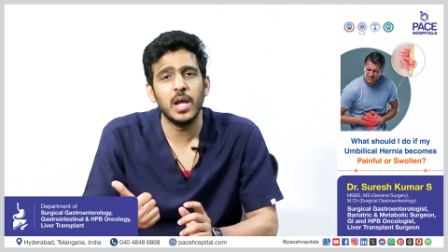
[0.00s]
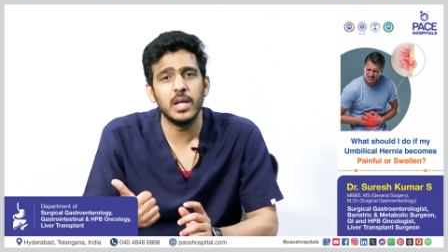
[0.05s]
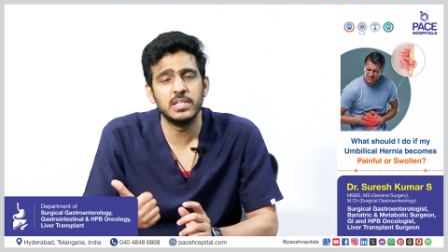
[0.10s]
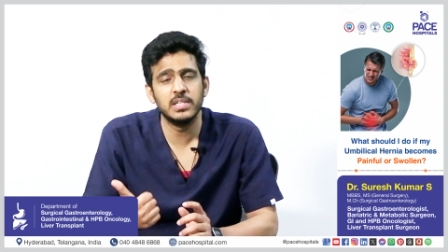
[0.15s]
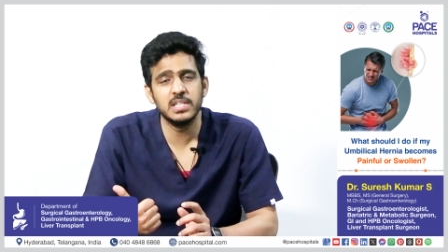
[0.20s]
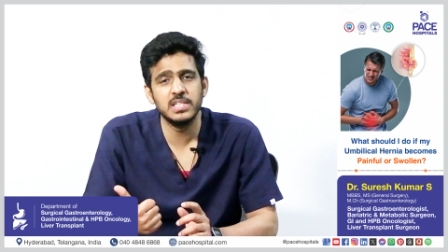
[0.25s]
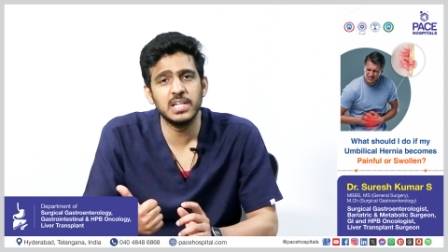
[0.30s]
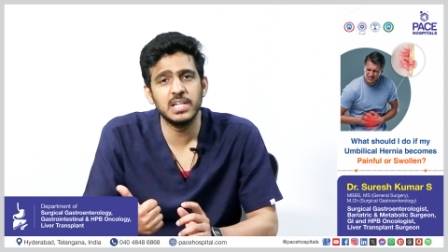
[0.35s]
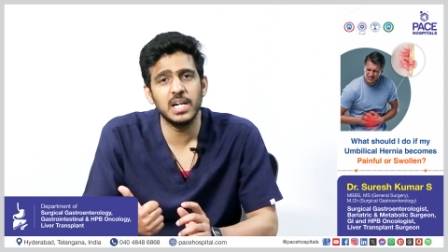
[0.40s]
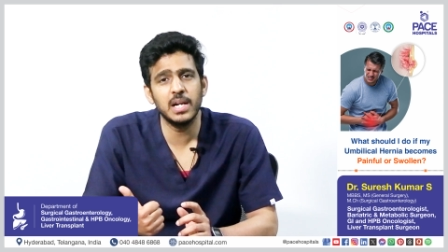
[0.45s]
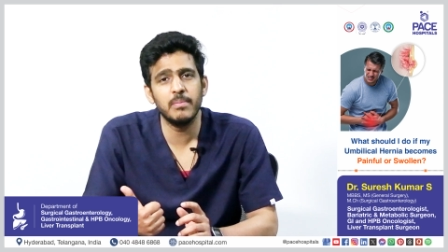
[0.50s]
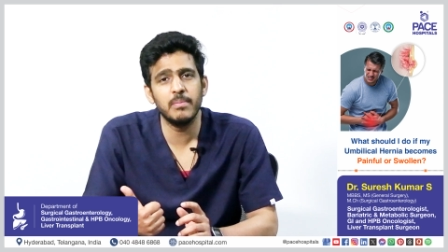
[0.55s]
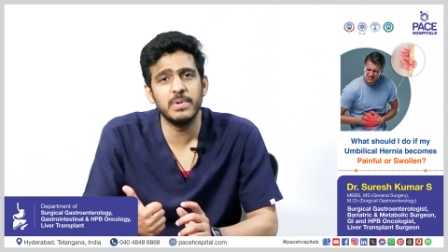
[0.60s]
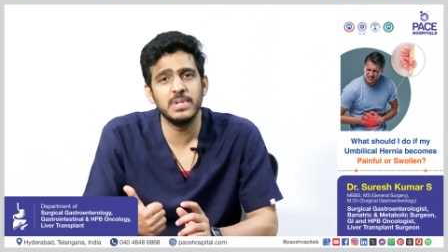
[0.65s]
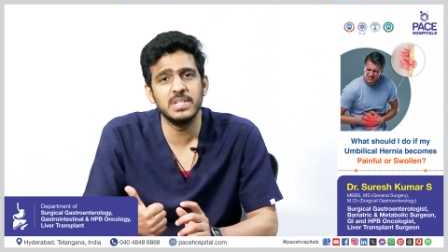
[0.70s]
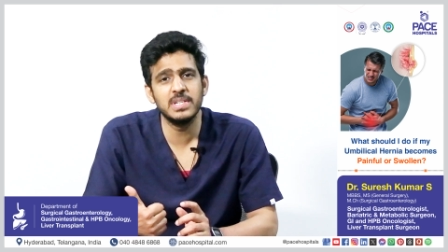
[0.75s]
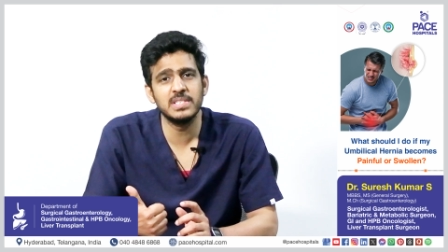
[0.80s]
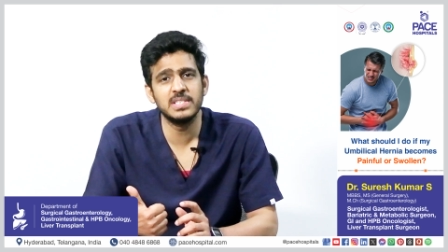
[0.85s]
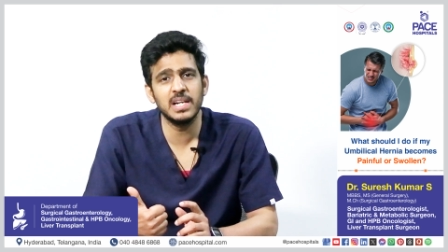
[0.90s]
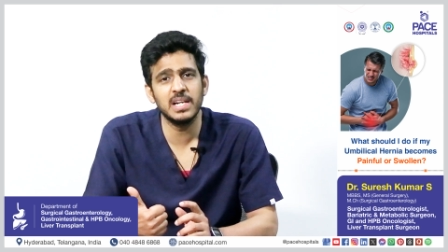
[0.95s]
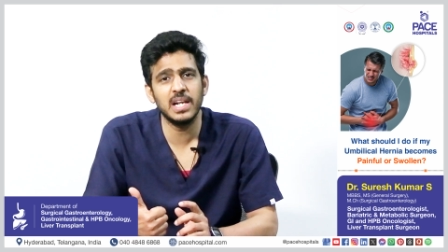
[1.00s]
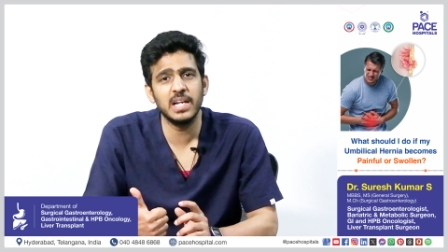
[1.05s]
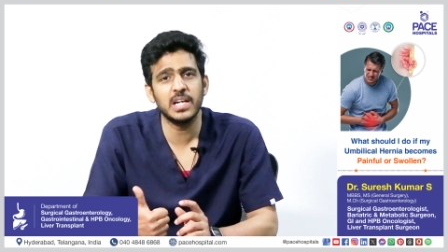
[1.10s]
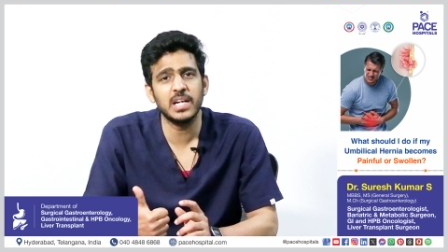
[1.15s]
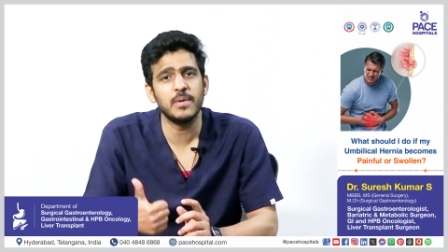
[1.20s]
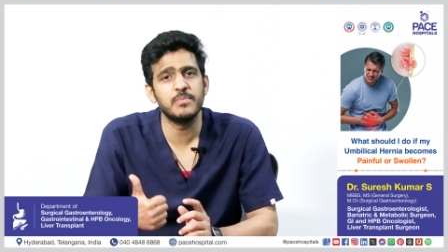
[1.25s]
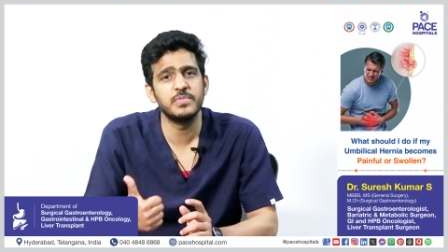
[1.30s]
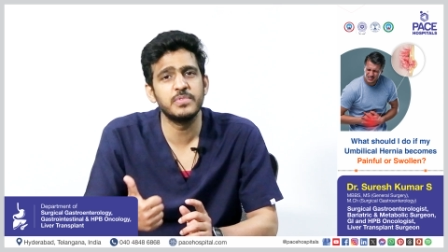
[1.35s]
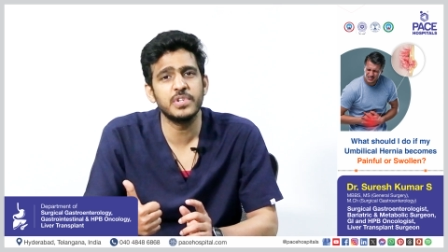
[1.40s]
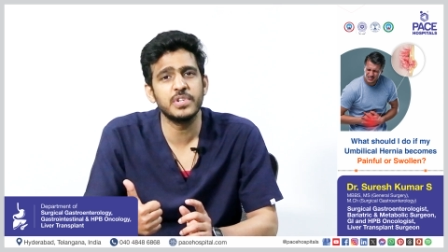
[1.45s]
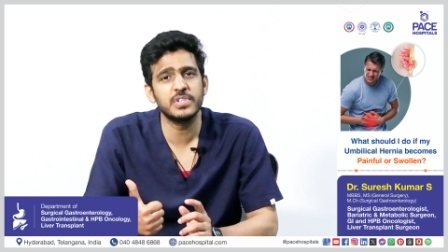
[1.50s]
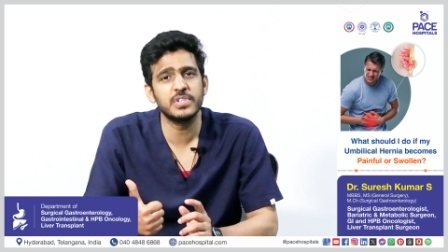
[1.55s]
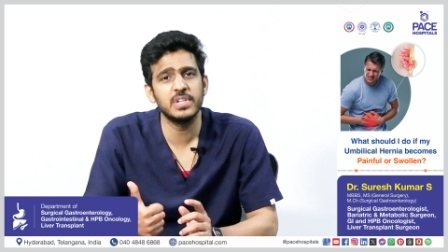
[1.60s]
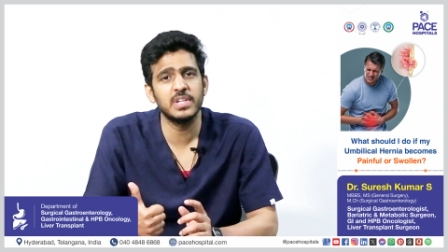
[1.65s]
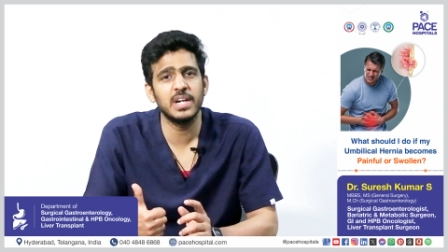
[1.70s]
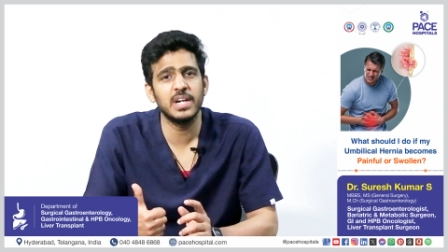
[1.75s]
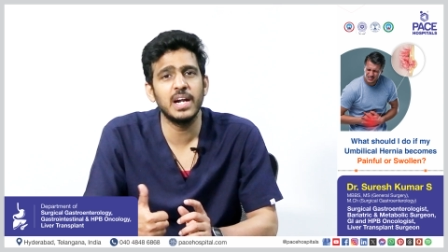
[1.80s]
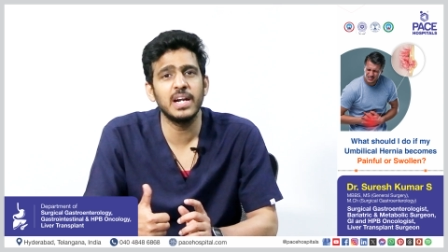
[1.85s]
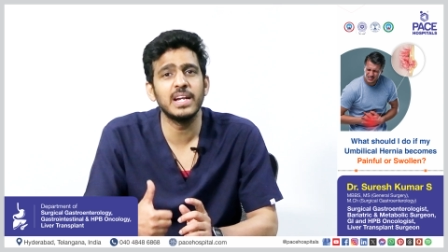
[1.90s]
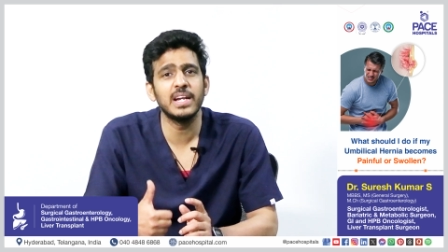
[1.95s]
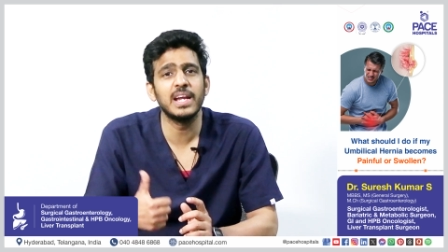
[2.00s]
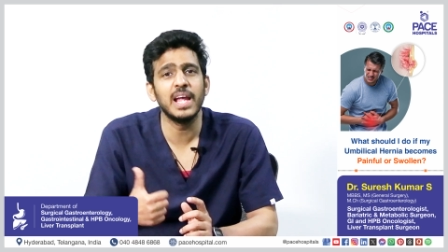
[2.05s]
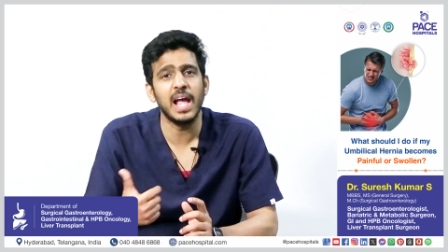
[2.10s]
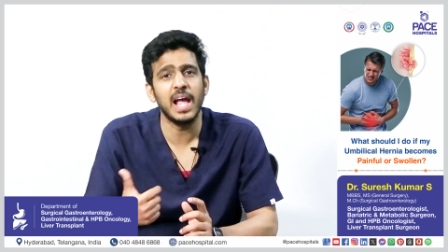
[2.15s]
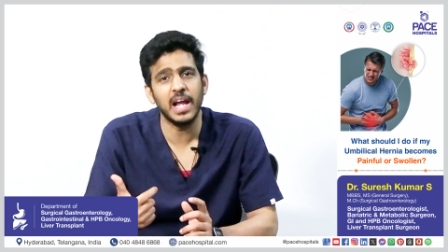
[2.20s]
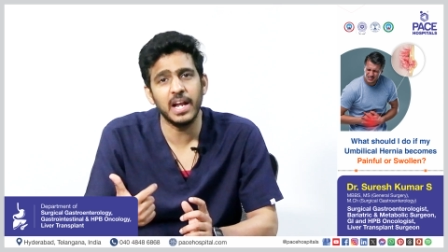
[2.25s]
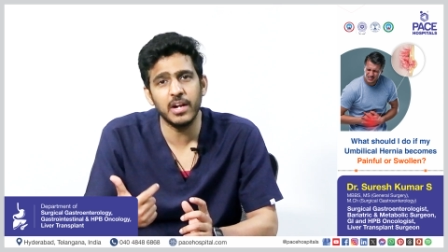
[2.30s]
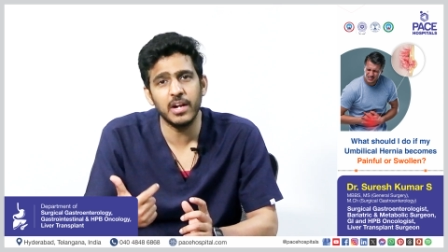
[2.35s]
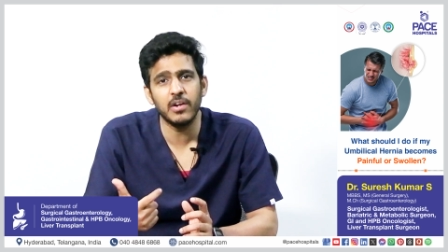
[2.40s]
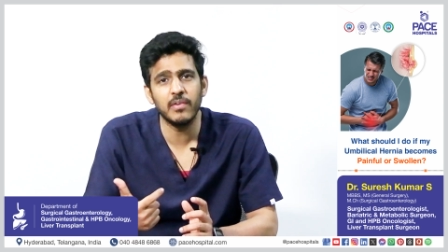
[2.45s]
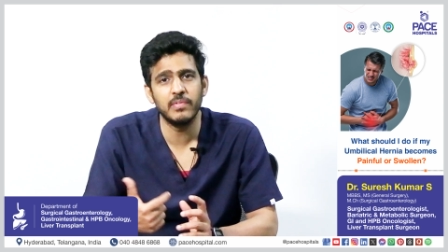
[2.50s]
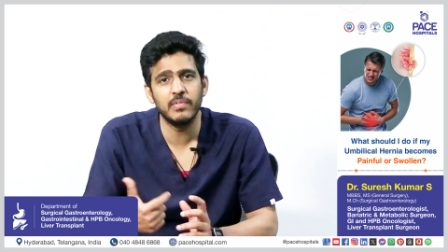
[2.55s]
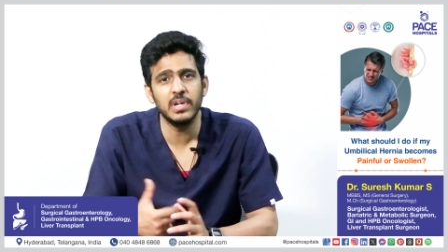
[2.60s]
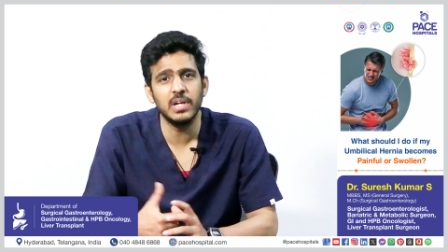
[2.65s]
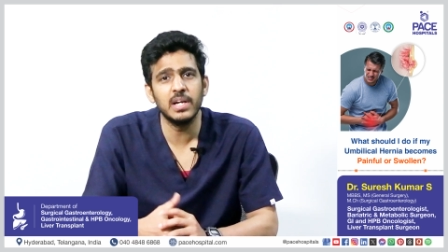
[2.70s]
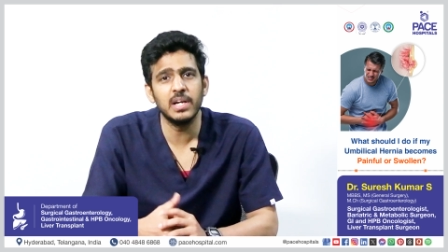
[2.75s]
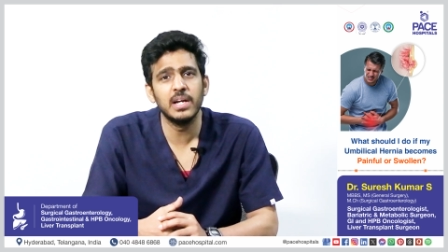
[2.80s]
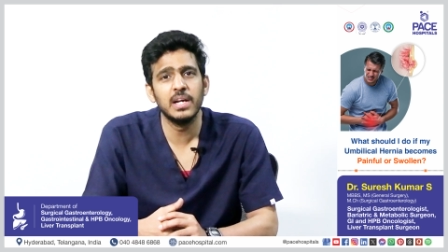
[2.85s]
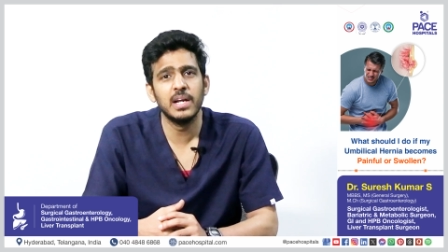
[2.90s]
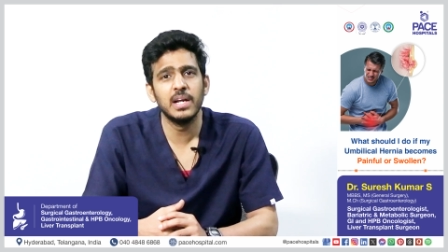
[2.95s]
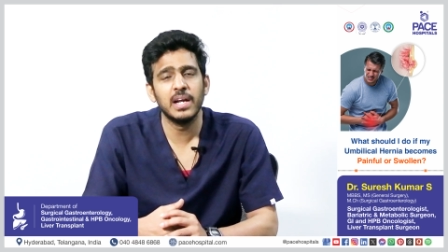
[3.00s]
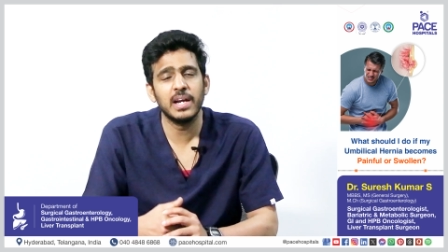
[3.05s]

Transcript: surgical emergency like obstruction and gangrene of the